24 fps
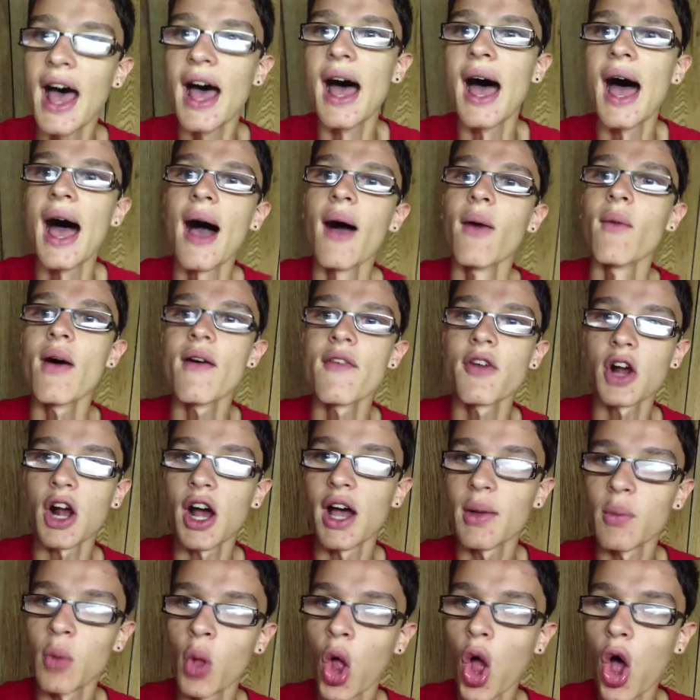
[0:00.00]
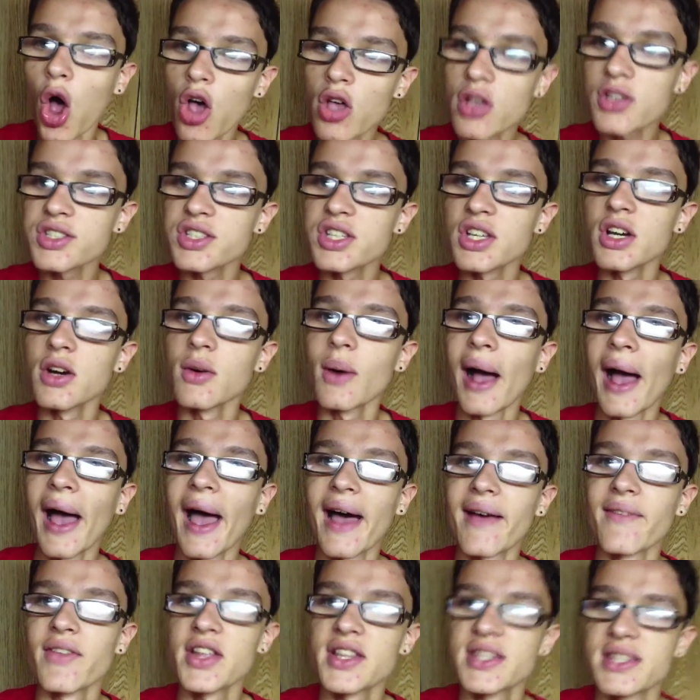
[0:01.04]
However, I will also
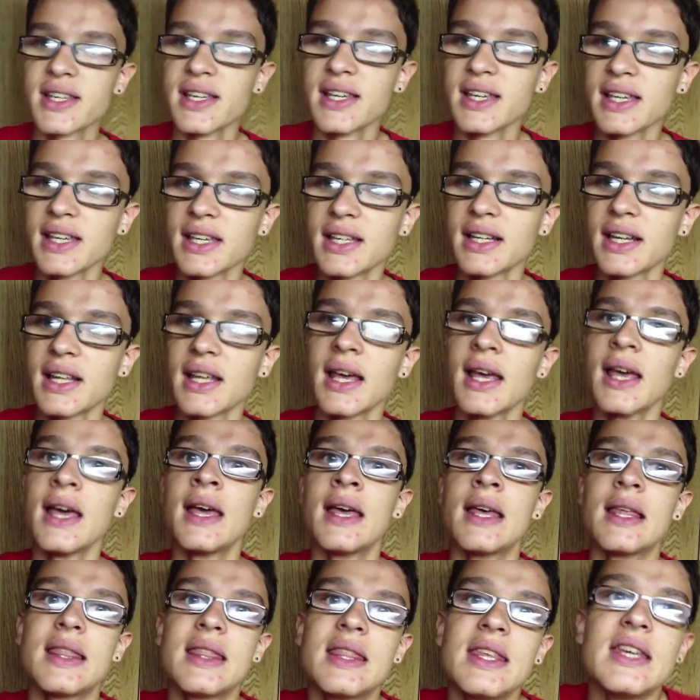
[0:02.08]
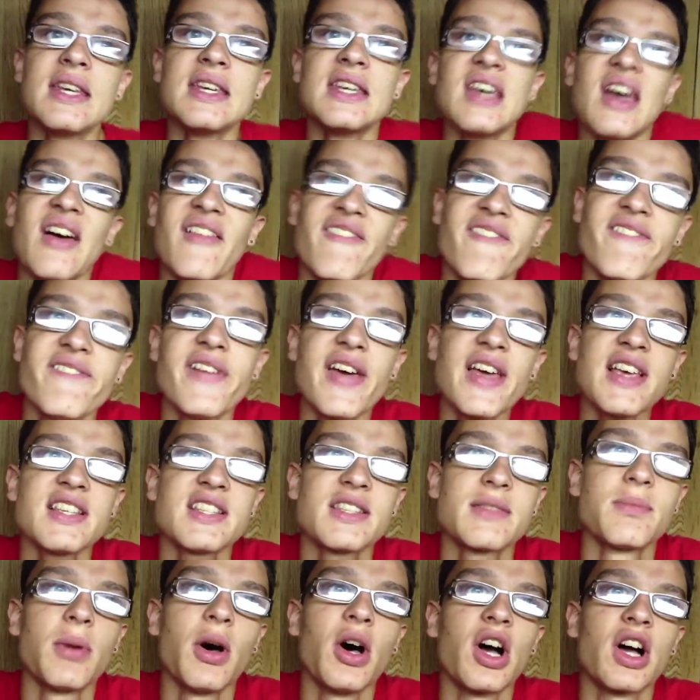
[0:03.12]
have it in the
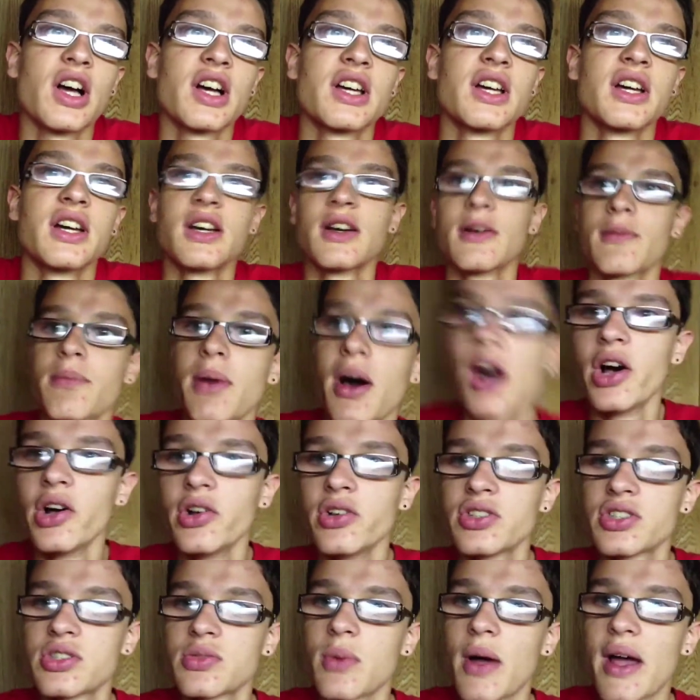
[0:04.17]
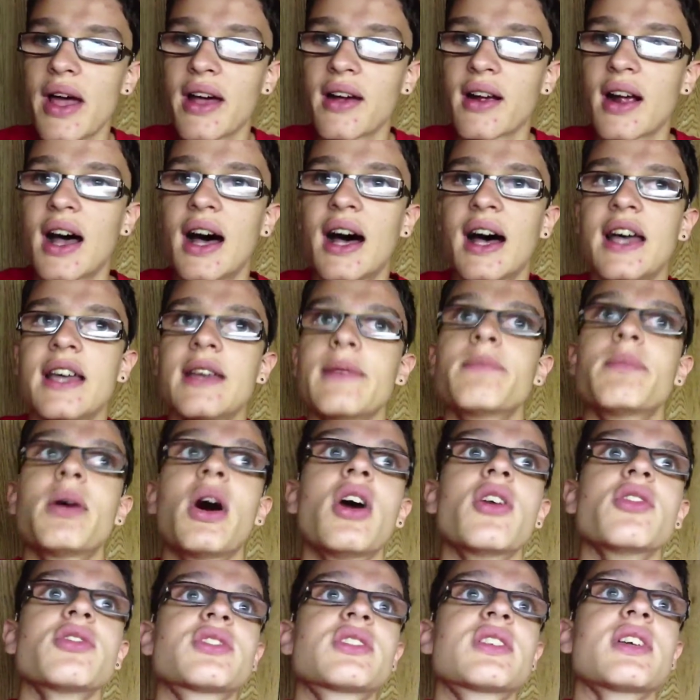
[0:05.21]
Facebook post where I
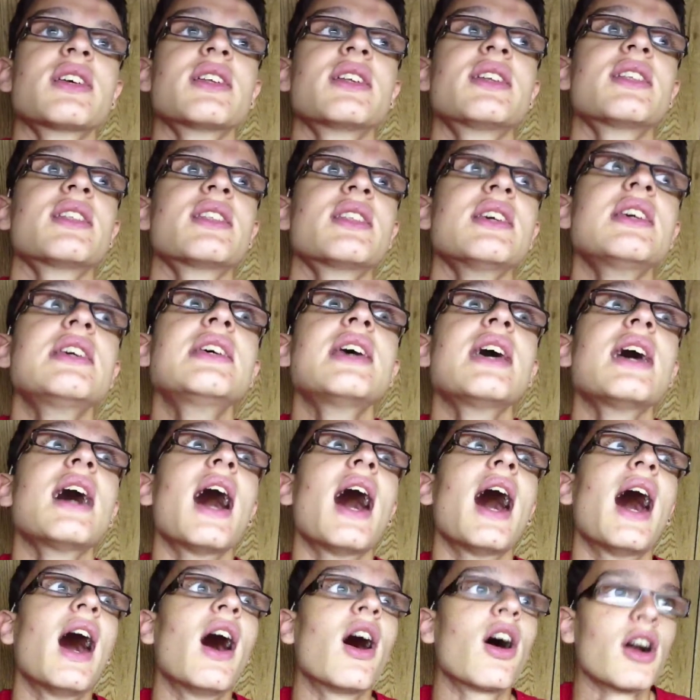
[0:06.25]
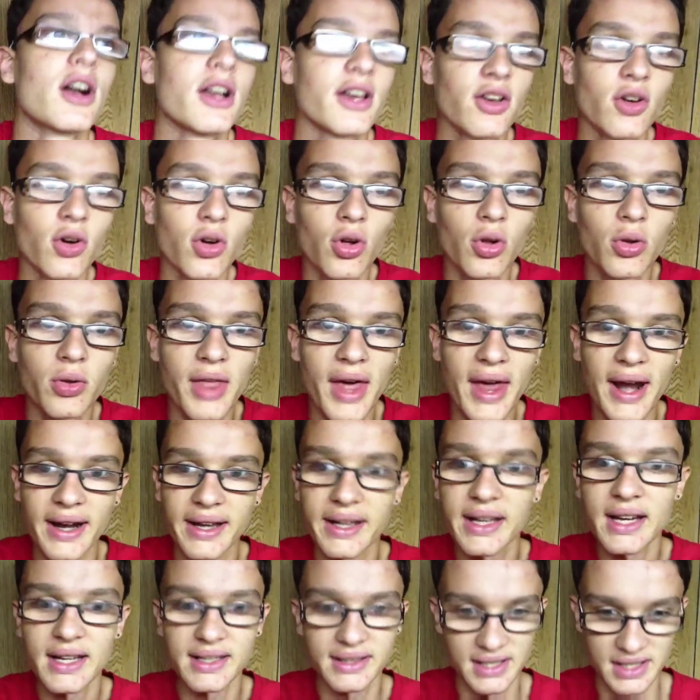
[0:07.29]
posted the article that I
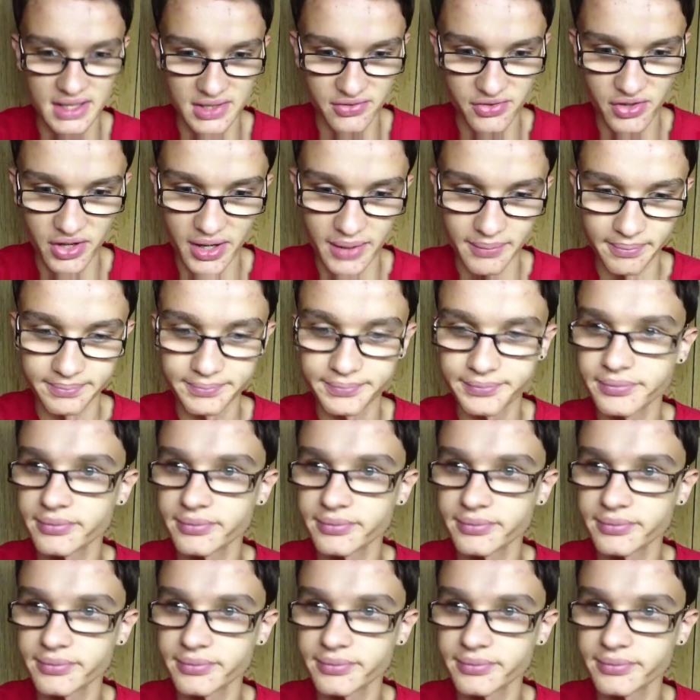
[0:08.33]
got this from.